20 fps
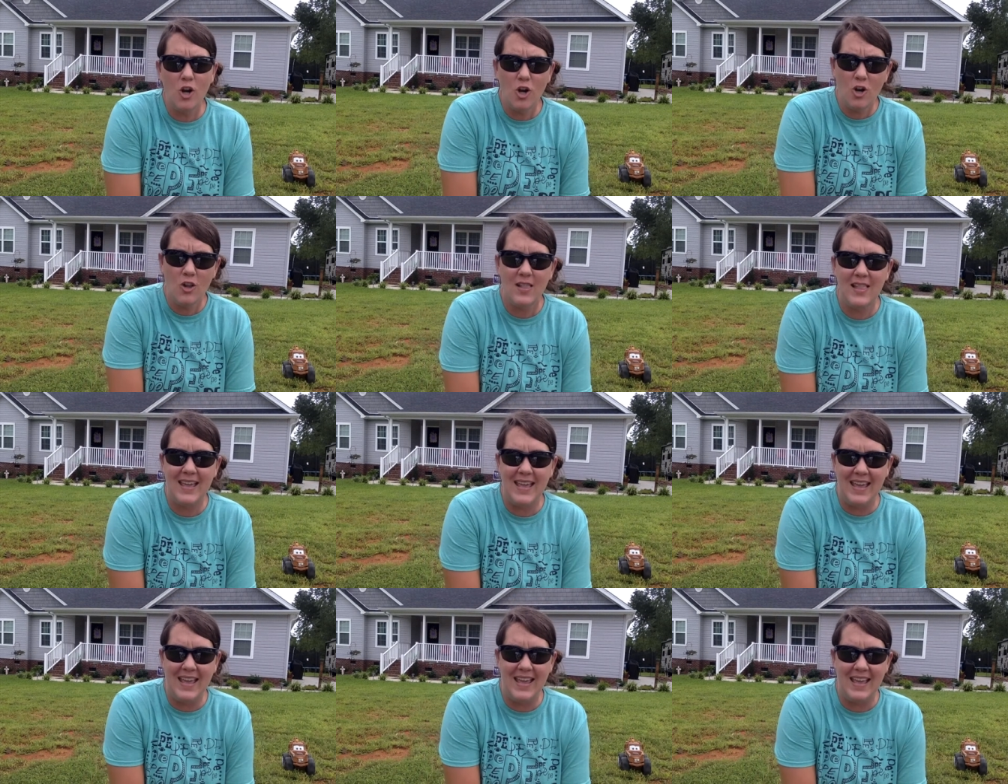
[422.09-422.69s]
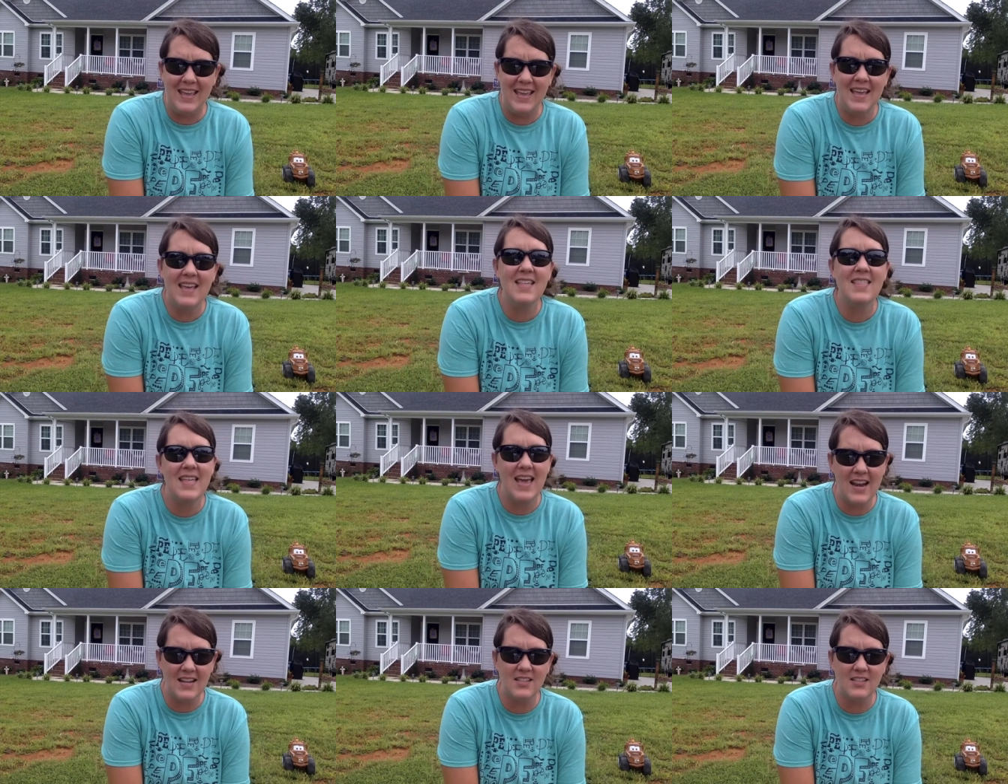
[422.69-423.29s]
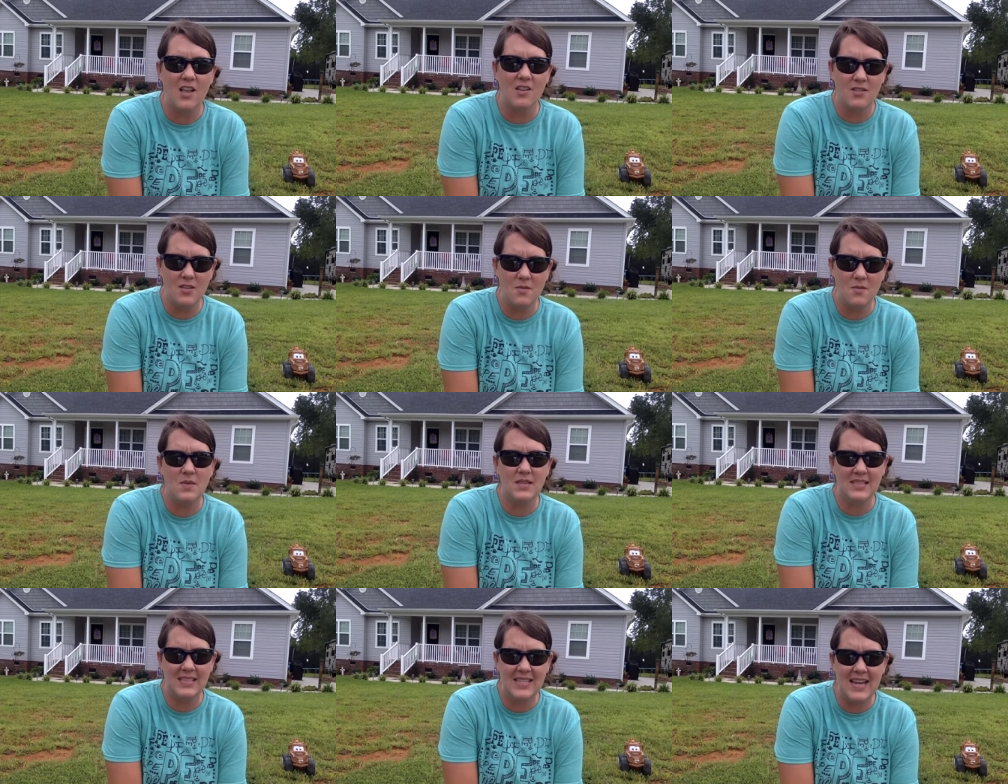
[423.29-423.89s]
early, that is also a
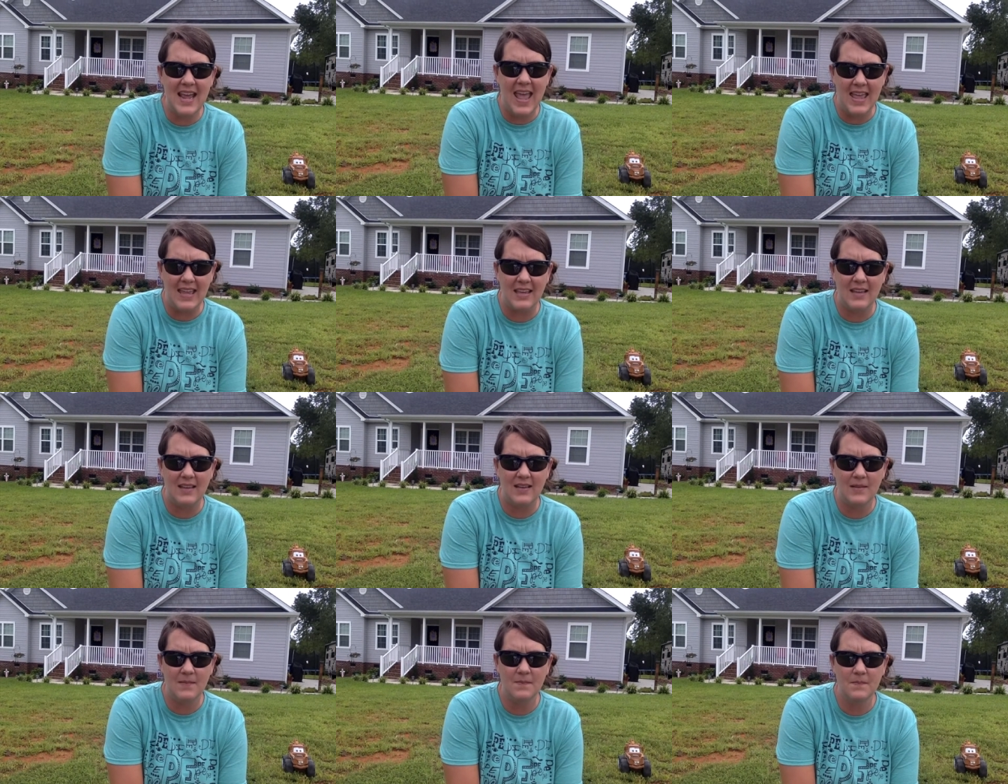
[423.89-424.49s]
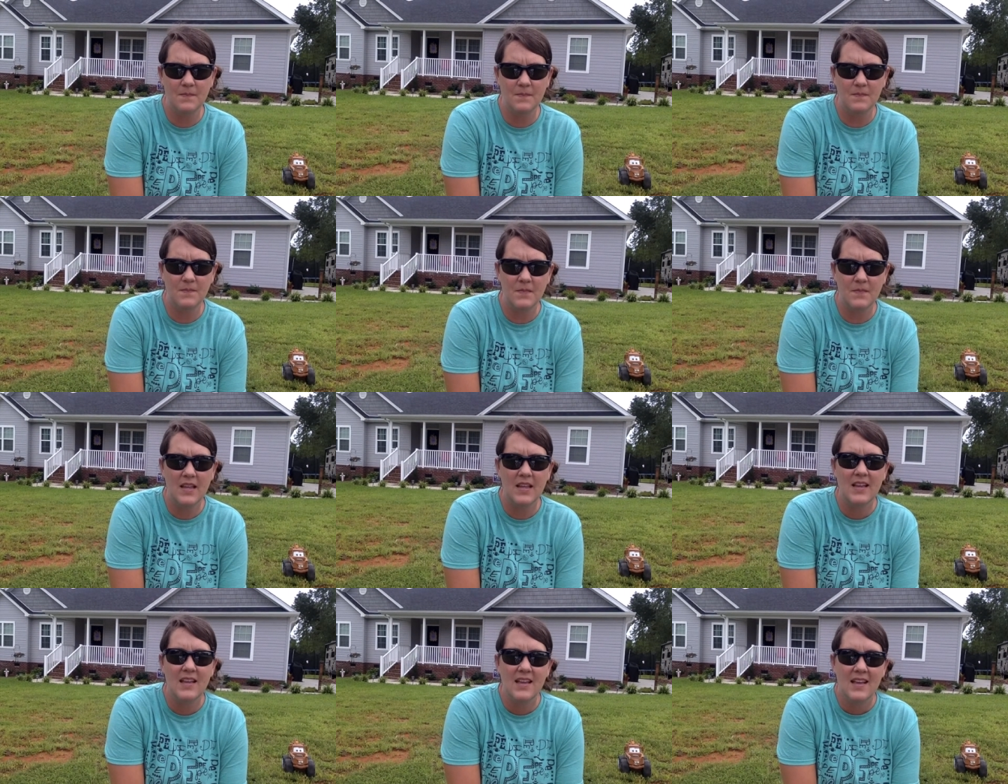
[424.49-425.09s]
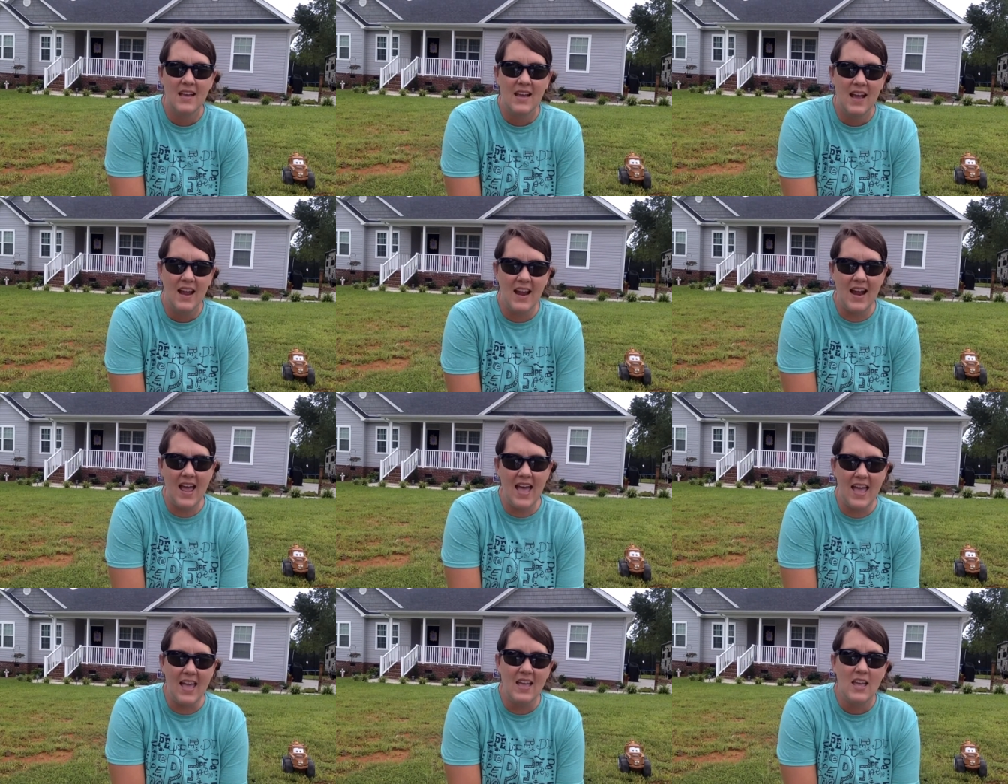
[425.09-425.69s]
mistake. All
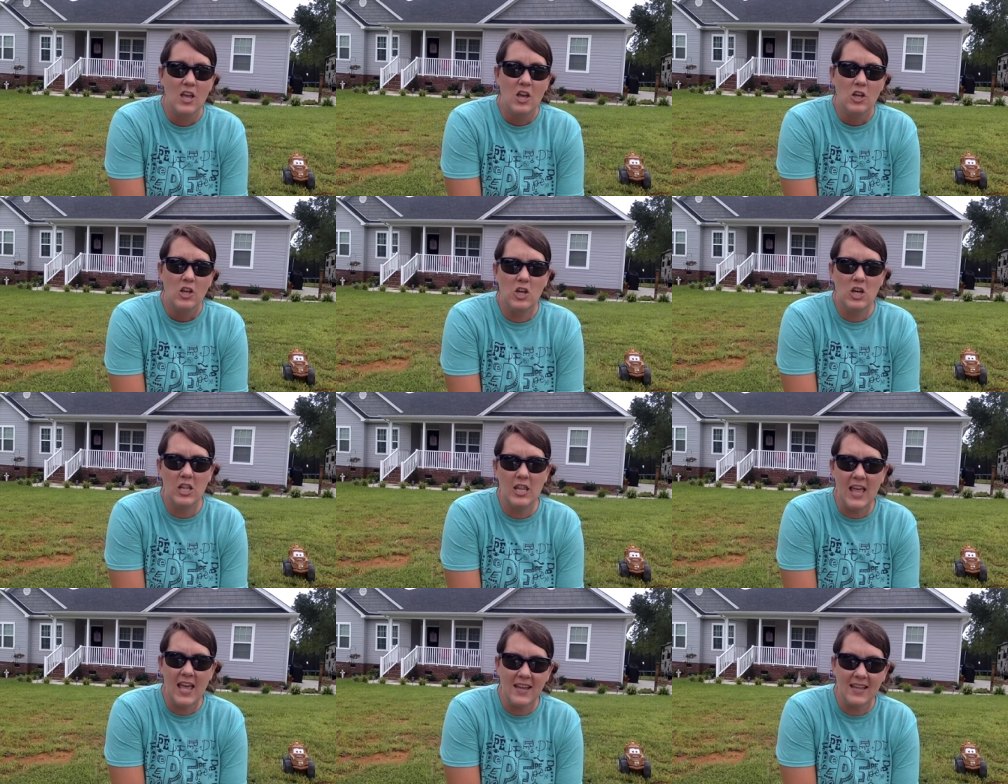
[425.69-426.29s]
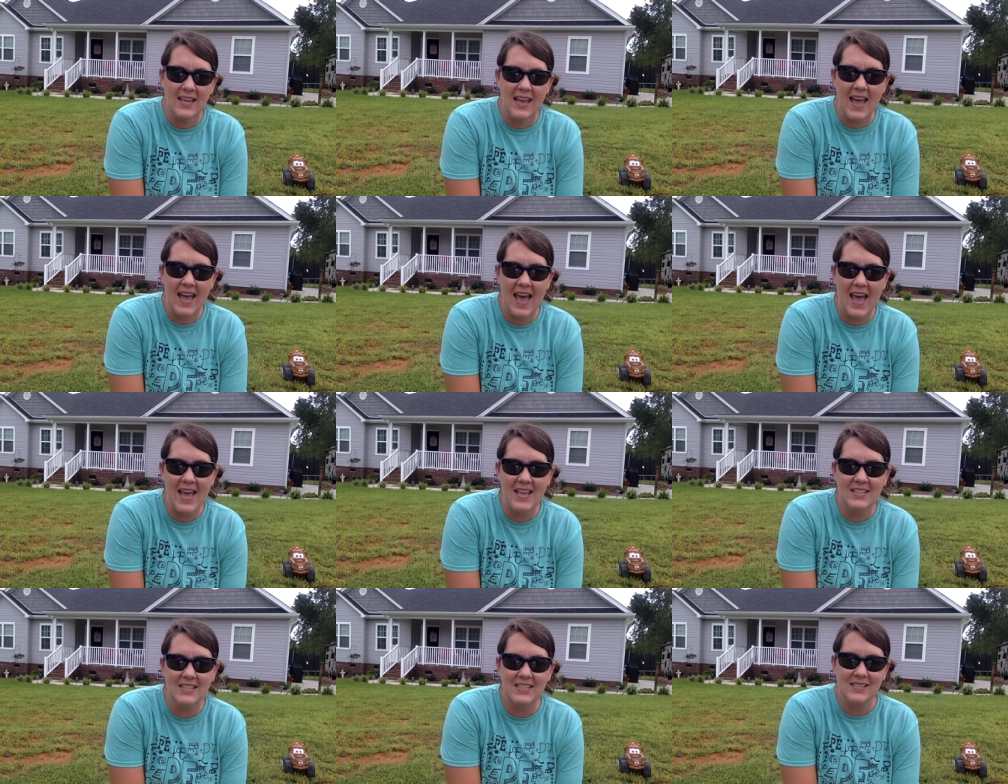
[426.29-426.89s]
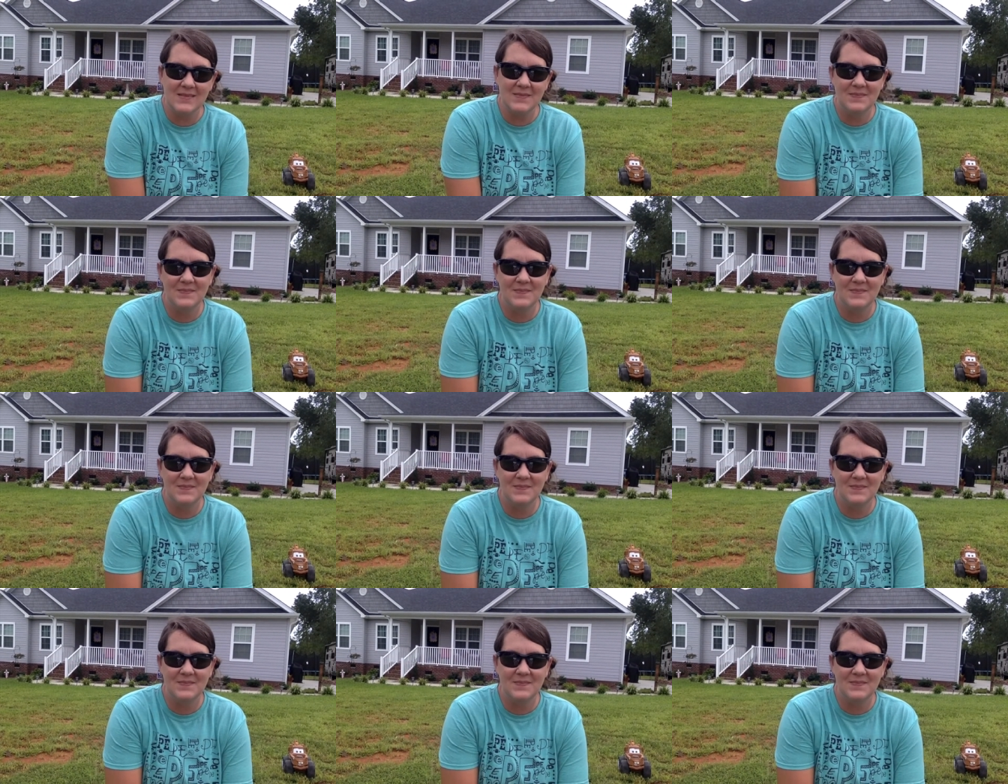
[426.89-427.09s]
right, good luck, guys.